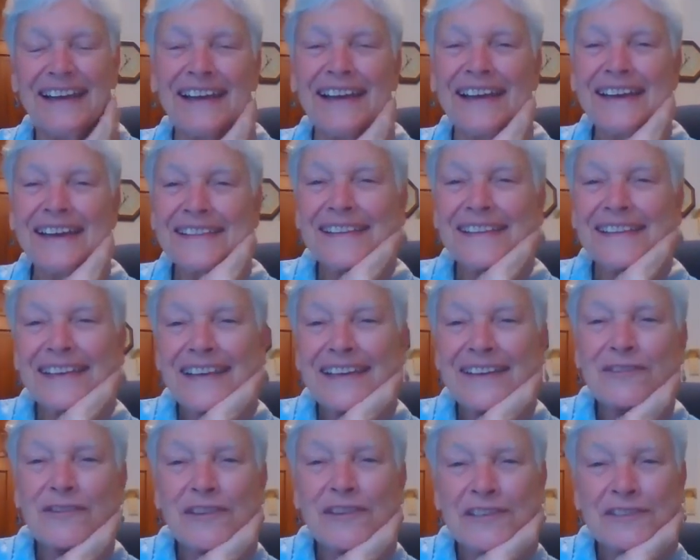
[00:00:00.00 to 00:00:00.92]

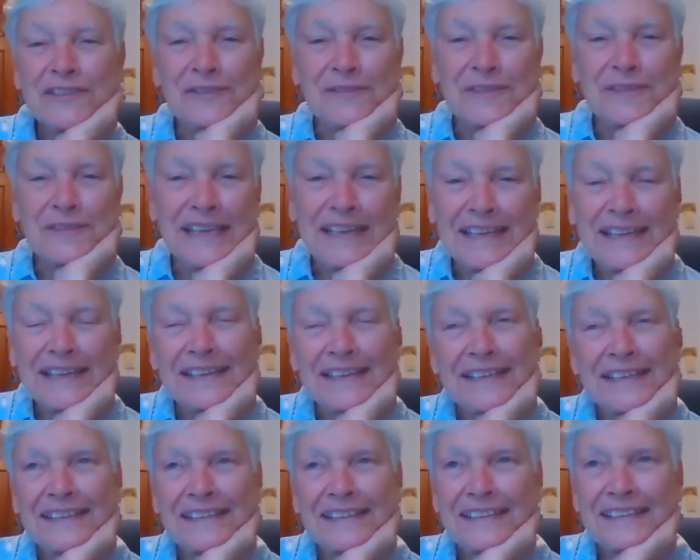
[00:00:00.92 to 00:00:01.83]
And also
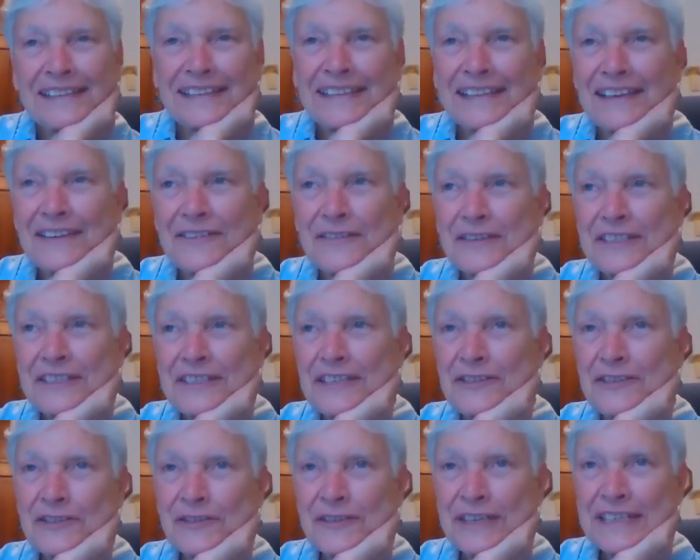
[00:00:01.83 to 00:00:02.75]
I was
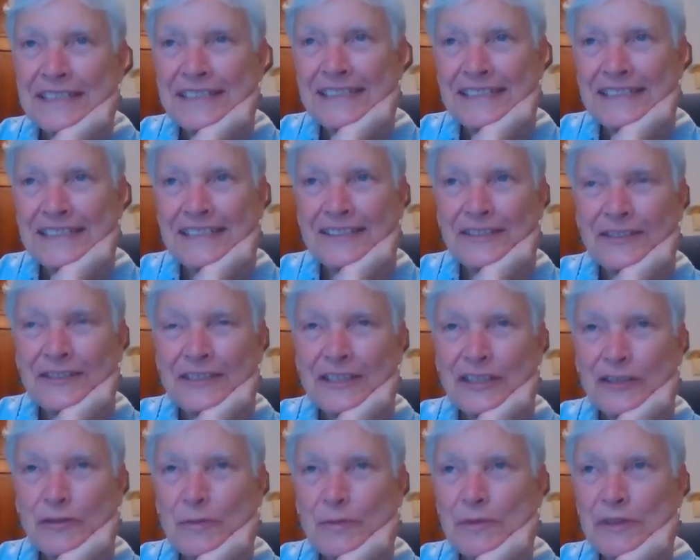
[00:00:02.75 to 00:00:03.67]
interested in your
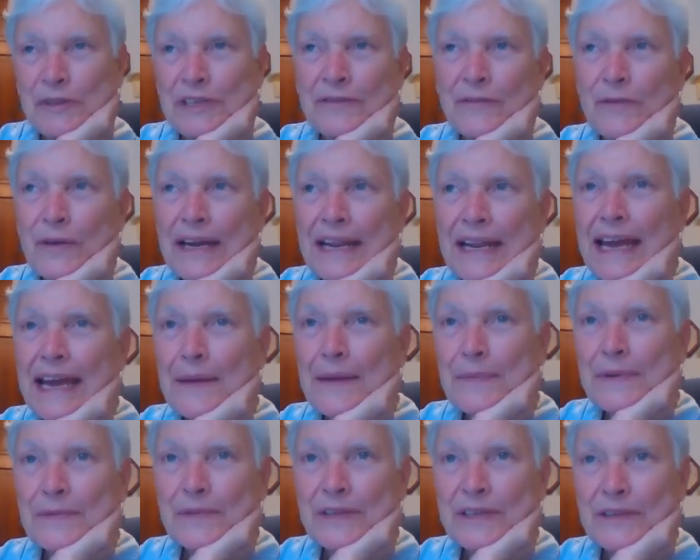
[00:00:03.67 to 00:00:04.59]
description of what
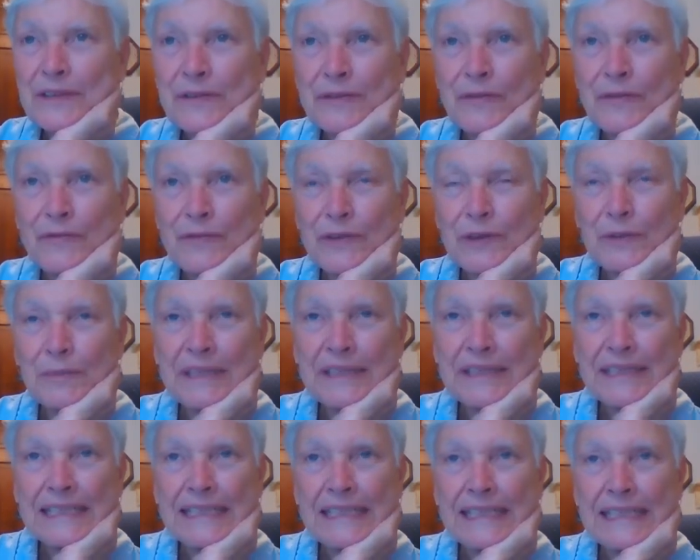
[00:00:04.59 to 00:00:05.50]
happened when you were
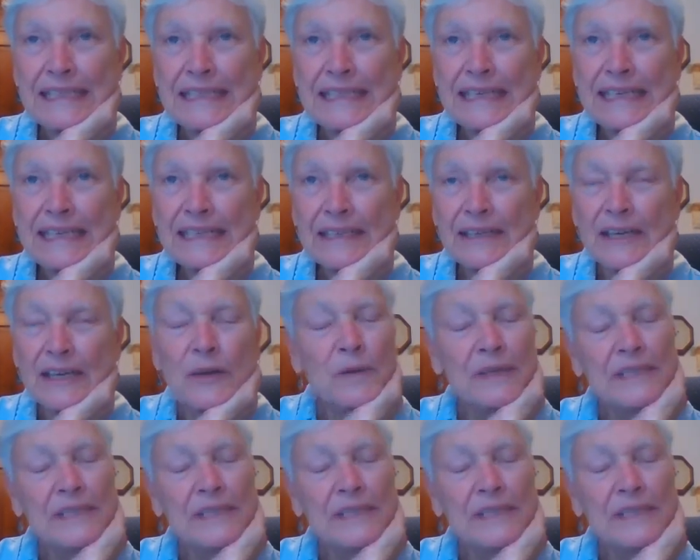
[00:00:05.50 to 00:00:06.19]
filming in Indiana.